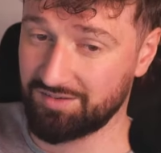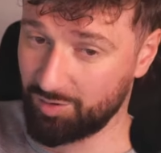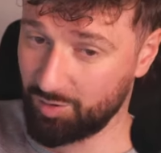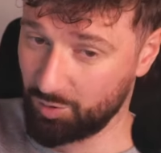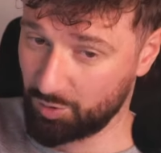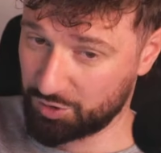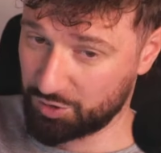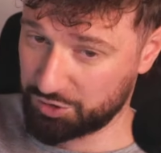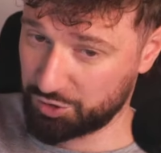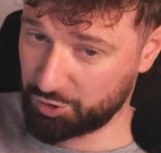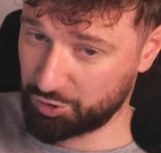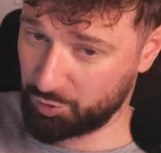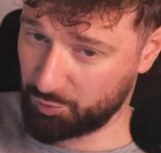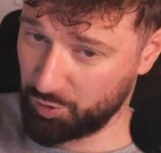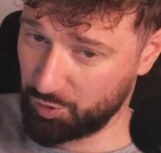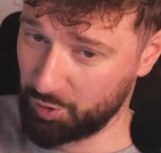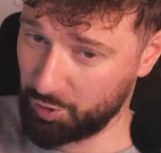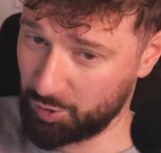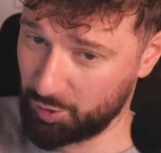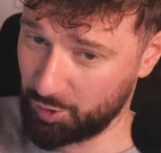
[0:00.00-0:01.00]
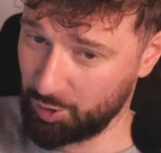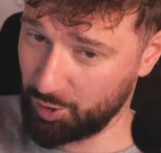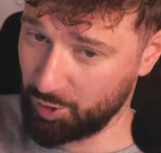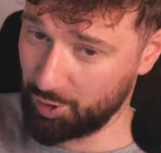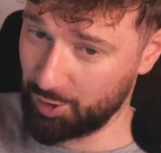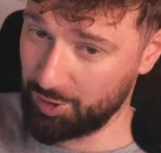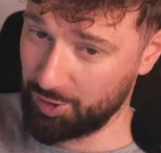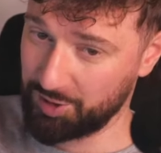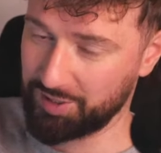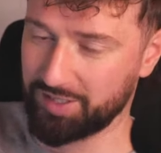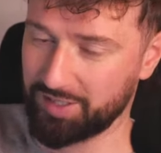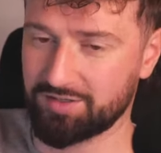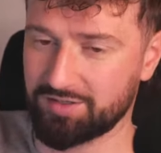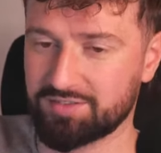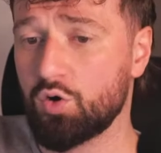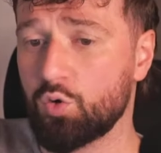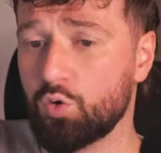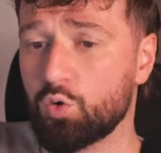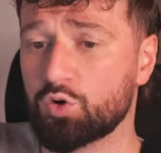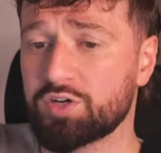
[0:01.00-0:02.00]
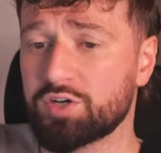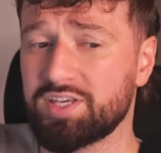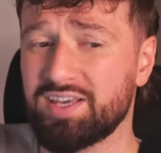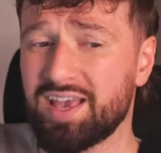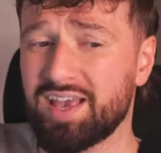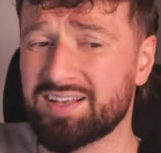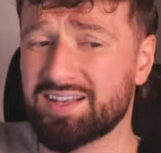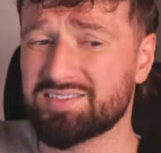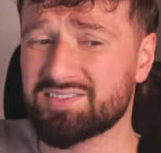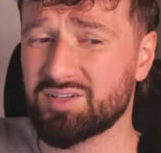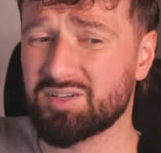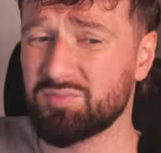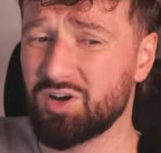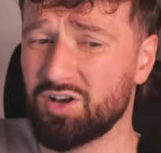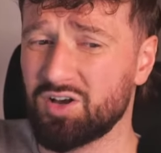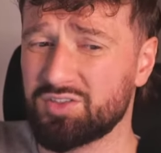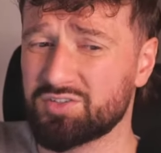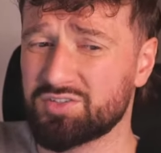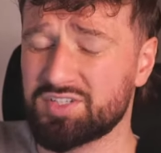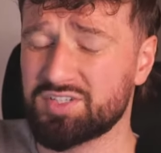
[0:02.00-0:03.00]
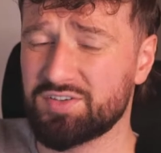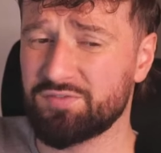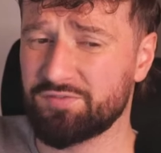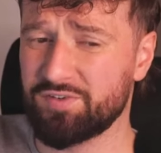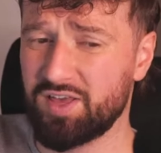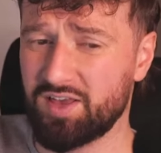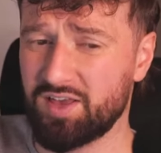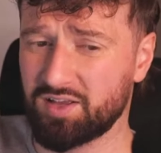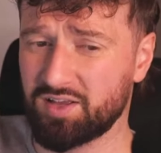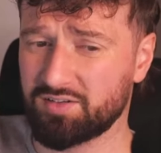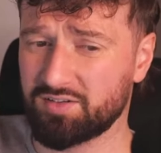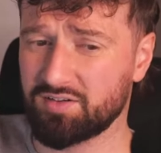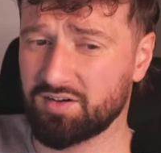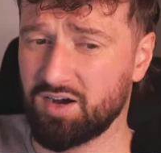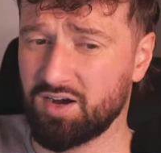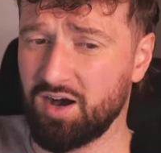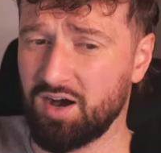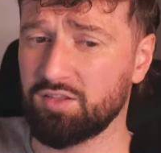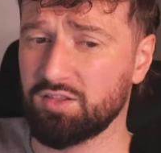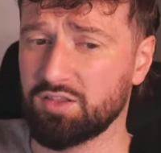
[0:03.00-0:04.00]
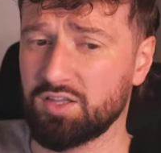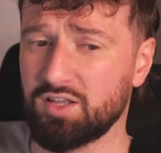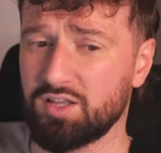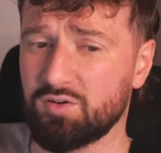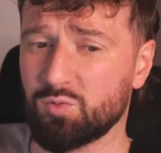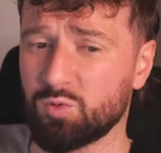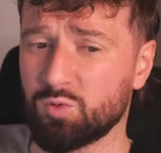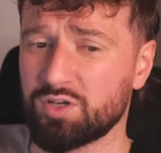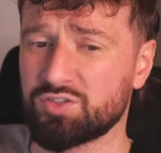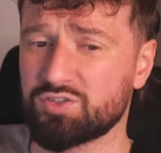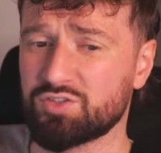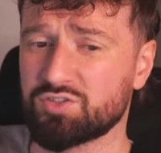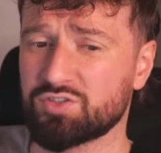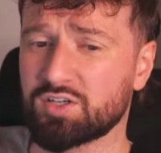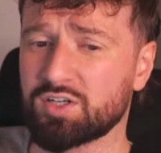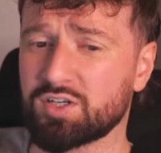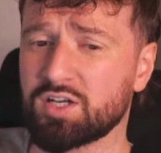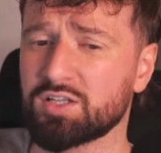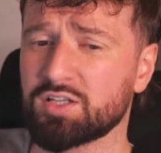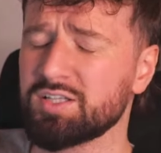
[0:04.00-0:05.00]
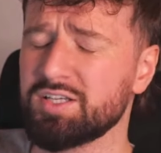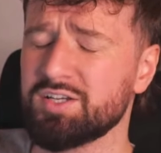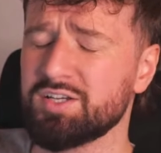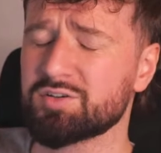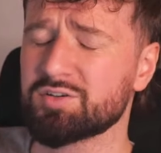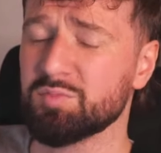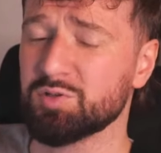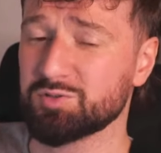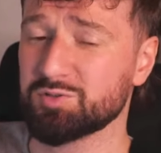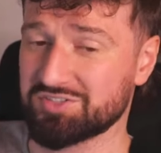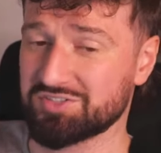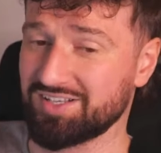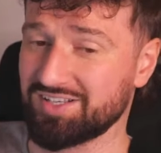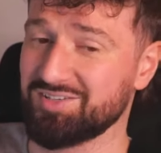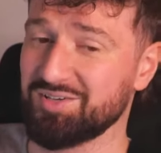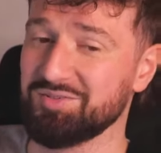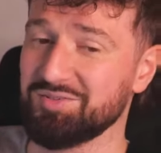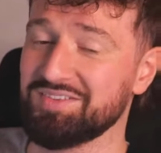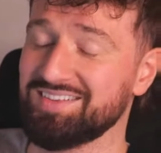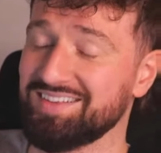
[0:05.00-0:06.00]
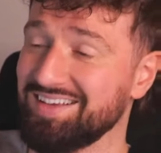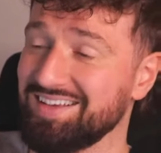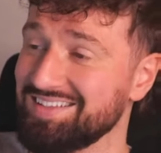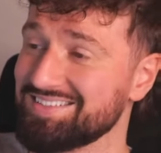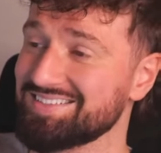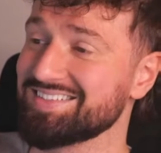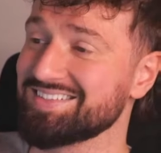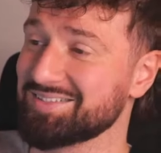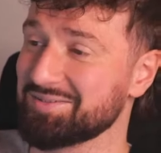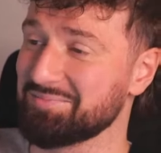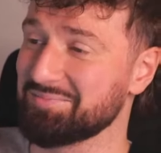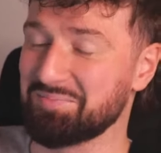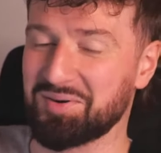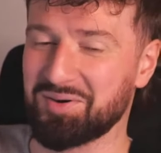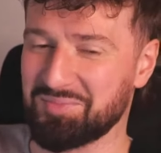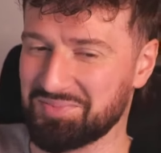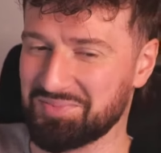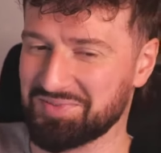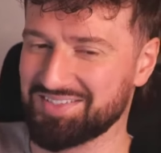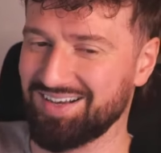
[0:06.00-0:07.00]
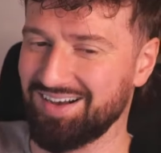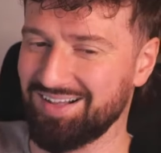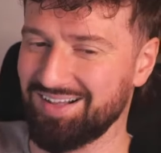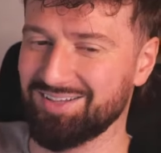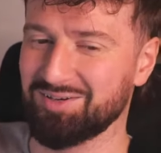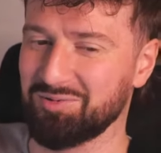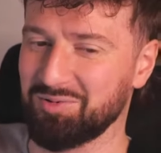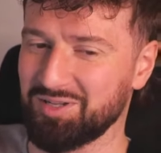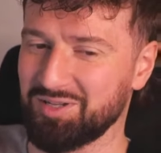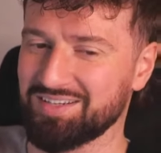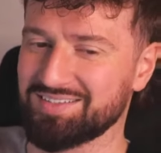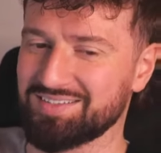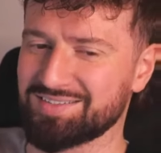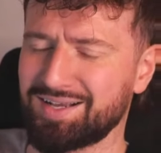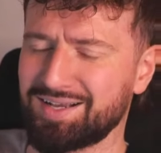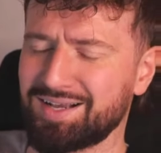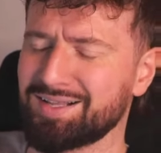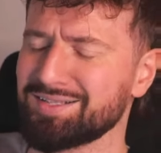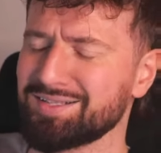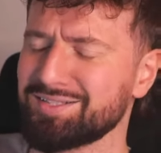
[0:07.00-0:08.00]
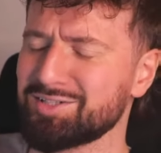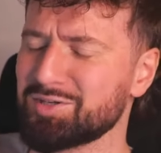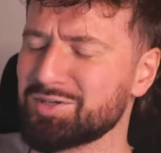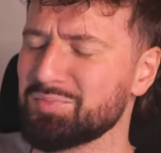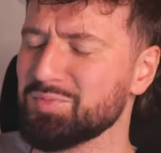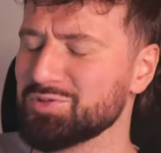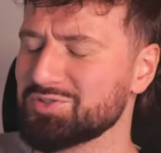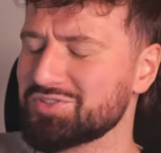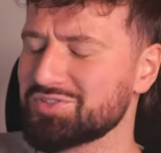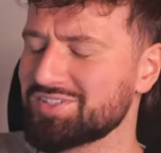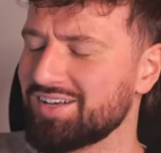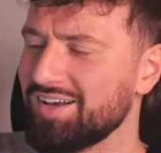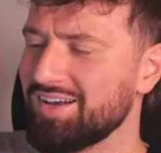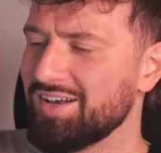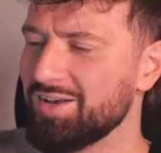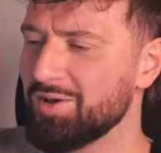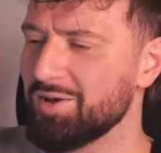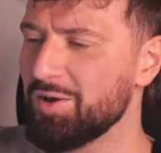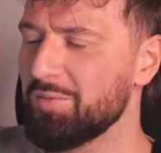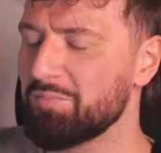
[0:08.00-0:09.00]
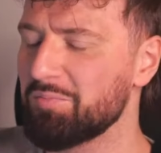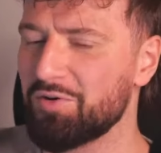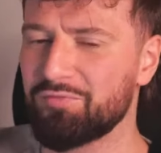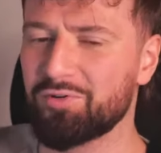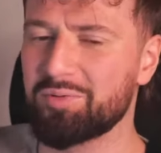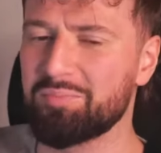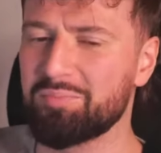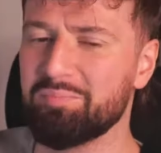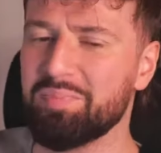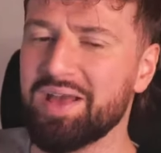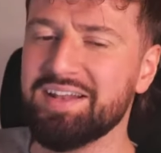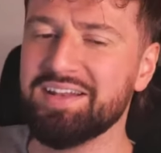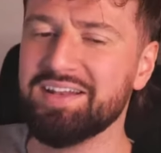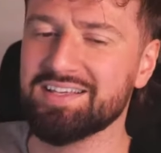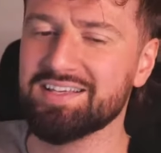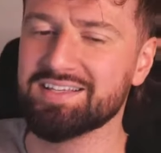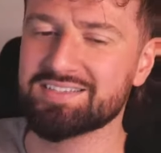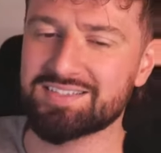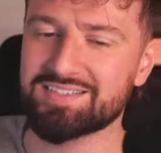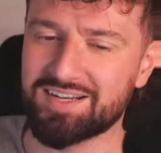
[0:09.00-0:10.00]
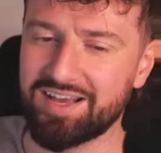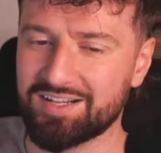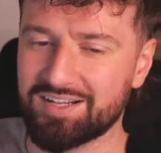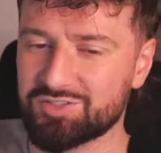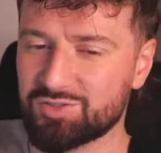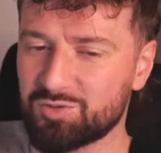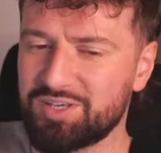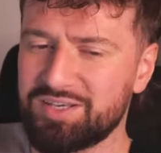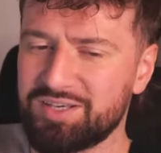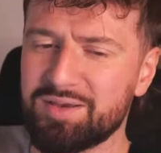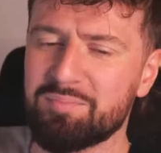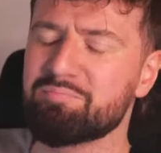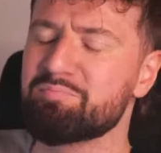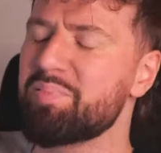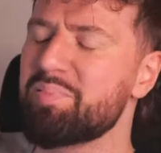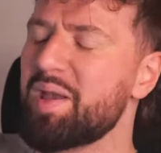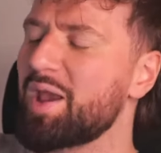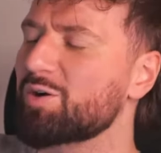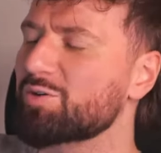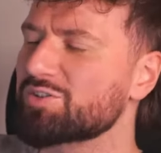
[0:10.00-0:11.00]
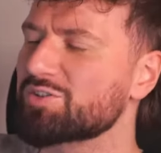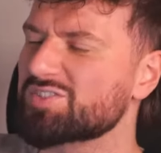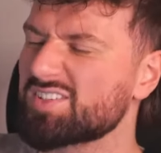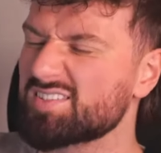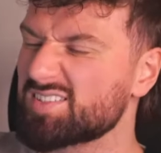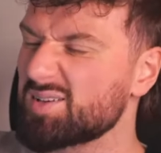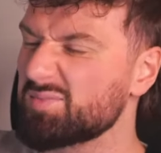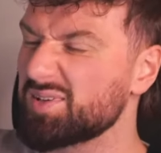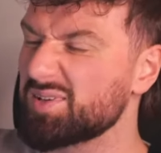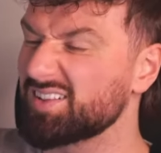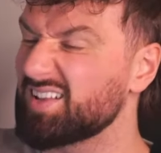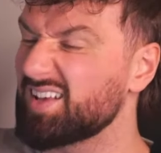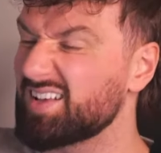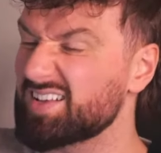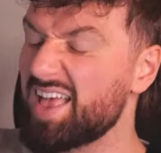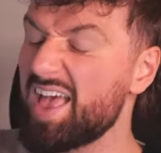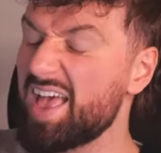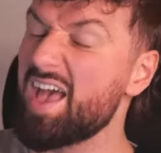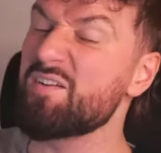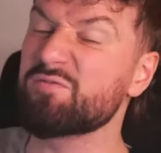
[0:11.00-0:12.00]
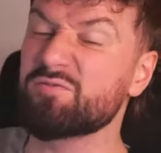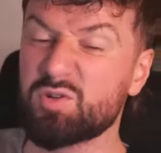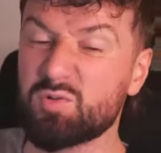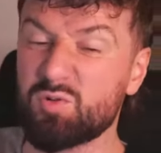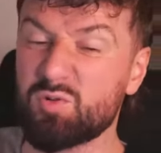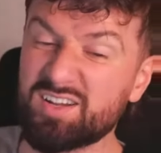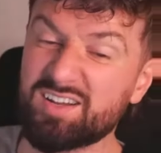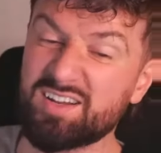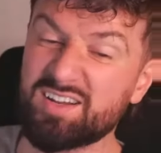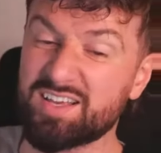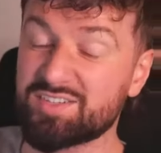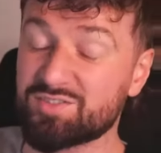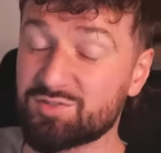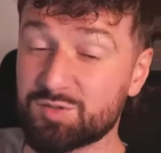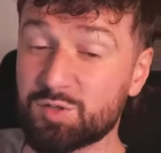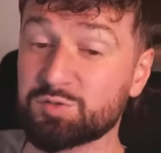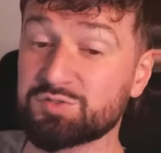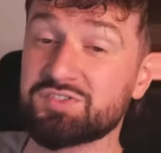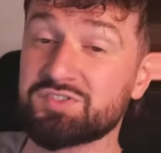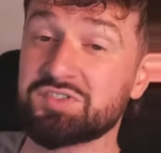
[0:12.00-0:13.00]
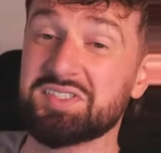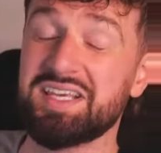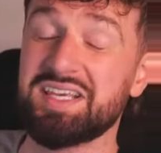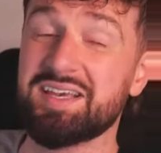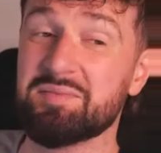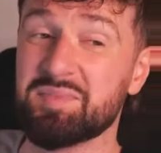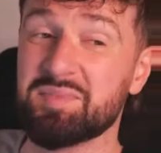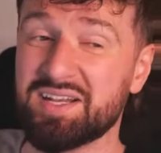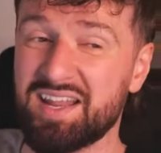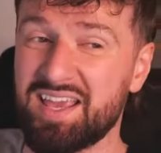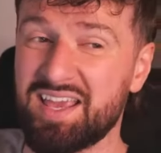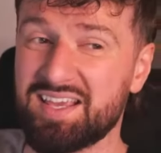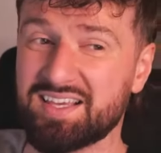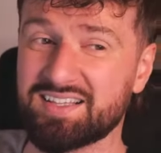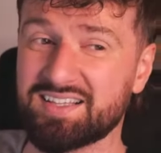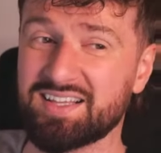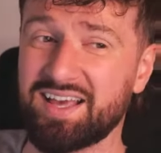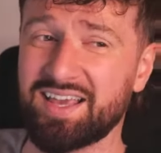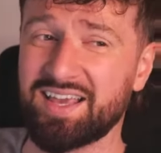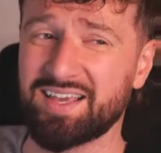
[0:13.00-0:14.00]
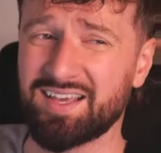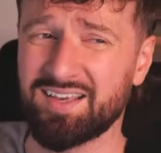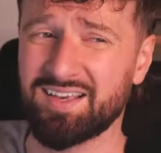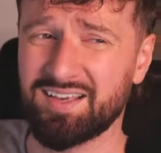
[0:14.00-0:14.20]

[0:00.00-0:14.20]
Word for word: or scrotal hernia, or he has some other defect. Allah wished to clear Musa. So this is the purpose. Allah wanted to clear Musa before Bani Israel, so he embarrasses him and let everyone in Israel see him naked. Like,